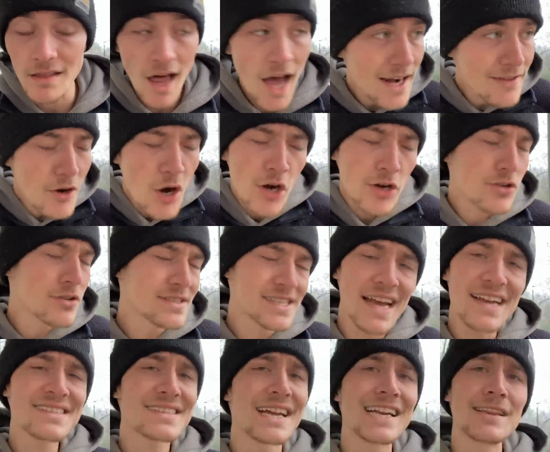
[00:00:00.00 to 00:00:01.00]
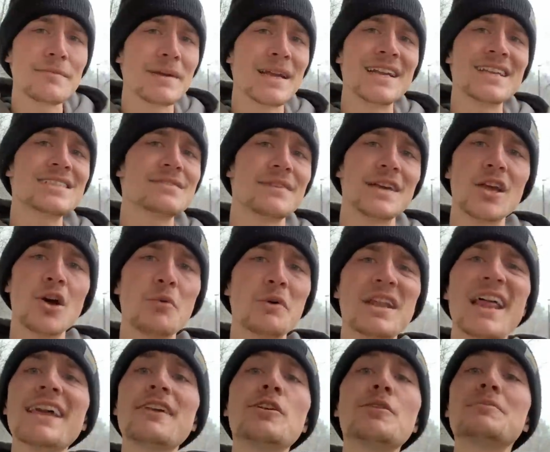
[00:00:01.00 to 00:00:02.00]
A lot of articles, as I said at the beginning of this video,
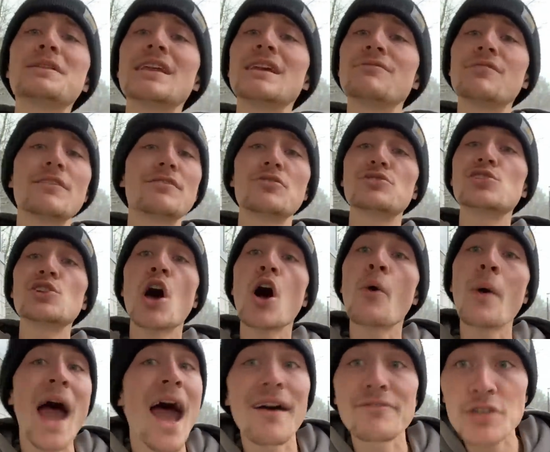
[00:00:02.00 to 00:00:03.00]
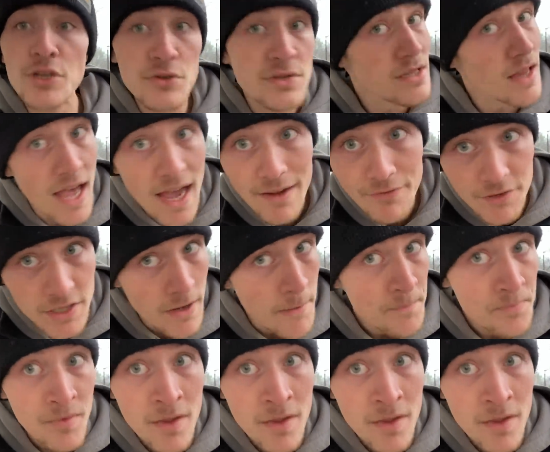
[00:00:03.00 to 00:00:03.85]
would like you to believe that there's no avenues left